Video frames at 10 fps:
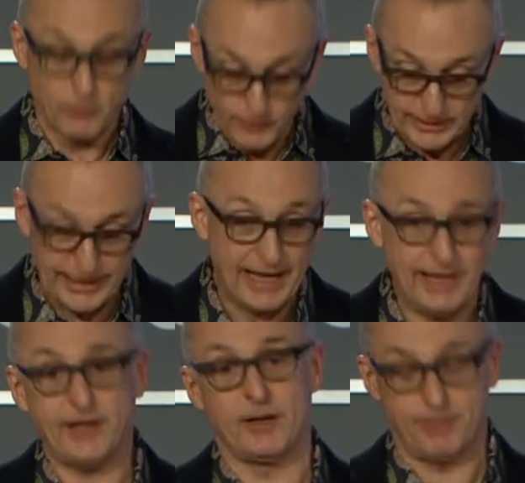Really,
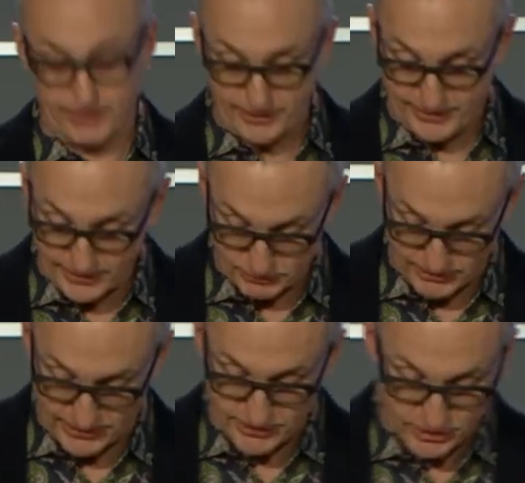any company that deals
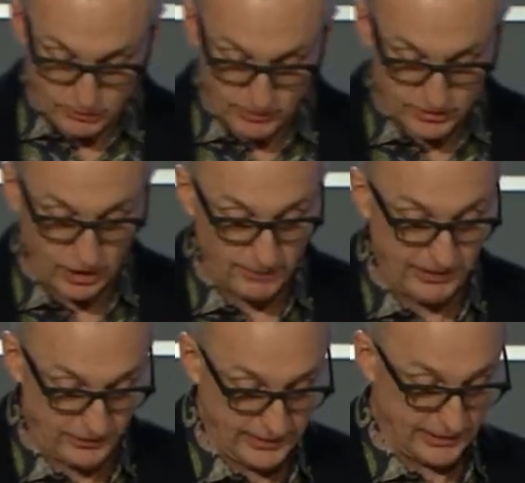with consumers ought to
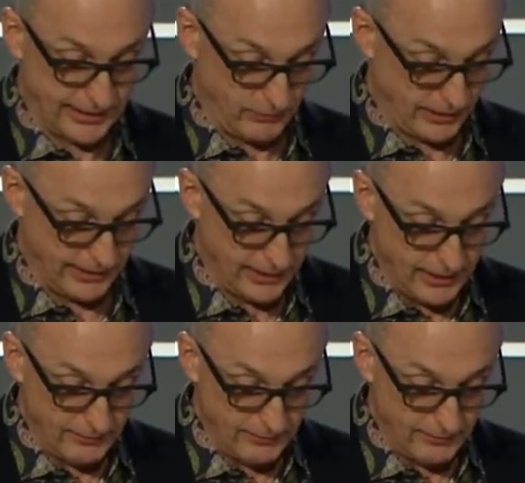be thinking that way.